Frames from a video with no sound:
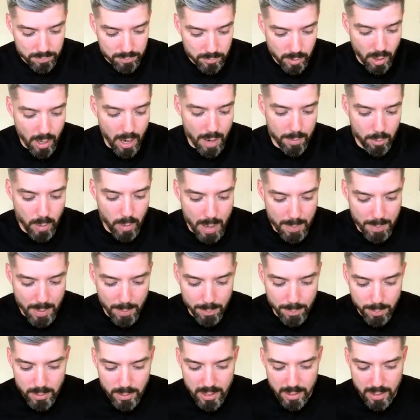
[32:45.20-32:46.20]
All right, I'm going to wrap
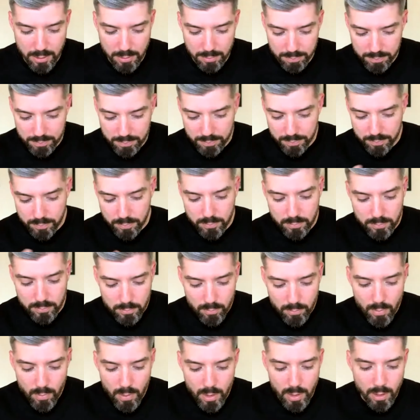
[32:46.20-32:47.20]
up with this.
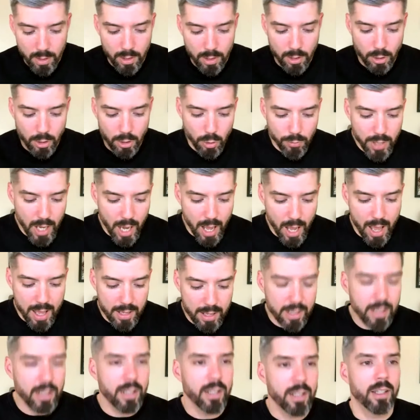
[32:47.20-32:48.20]
You've got
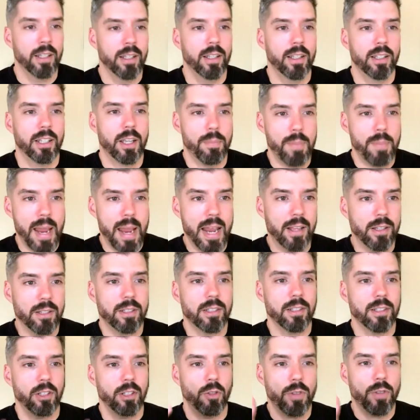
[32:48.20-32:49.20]

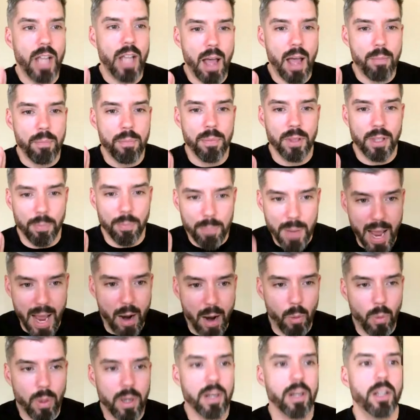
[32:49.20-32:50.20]
commands. You've got the
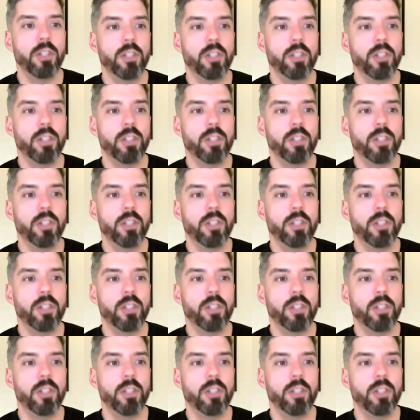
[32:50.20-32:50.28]
power.